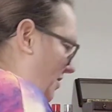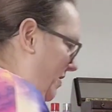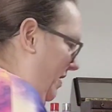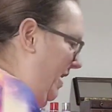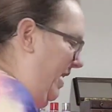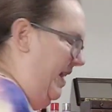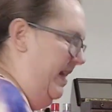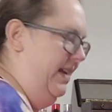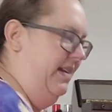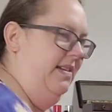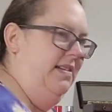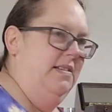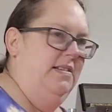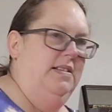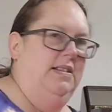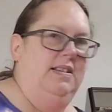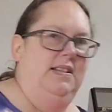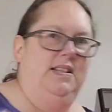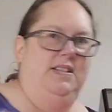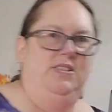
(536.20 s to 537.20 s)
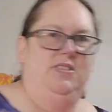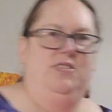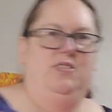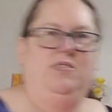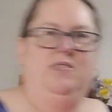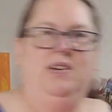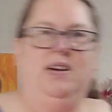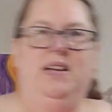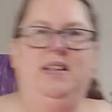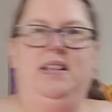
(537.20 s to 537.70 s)
Okay,
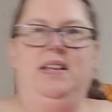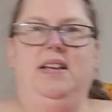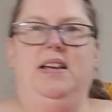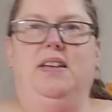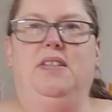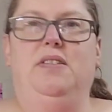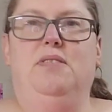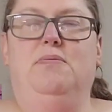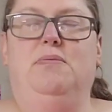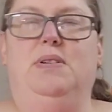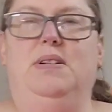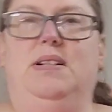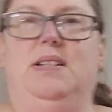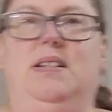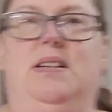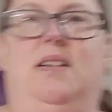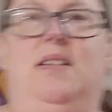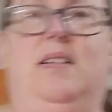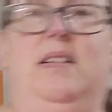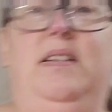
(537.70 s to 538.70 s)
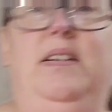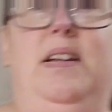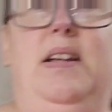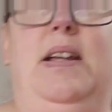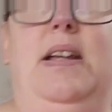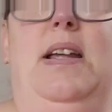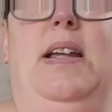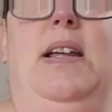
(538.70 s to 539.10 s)
let's try the other ones on.